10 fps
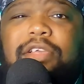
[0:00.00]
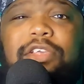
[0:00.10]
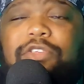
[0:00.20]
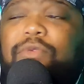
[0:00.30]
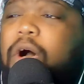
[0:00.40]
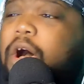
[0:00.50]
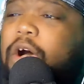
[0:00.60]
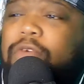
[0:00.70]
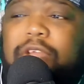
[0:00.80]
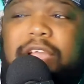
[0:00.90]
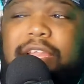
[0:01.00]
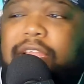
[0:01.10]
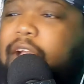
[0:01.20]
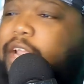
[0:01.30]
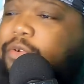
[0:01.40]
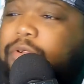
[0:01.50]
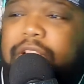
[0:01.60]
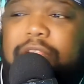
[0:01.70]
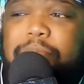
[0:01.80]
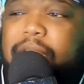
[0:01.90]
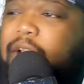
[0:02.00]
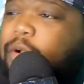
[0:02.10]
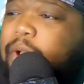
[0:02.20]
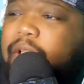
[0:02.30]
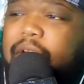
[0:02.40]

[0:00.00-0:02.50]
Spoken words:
you already not doing it the player way.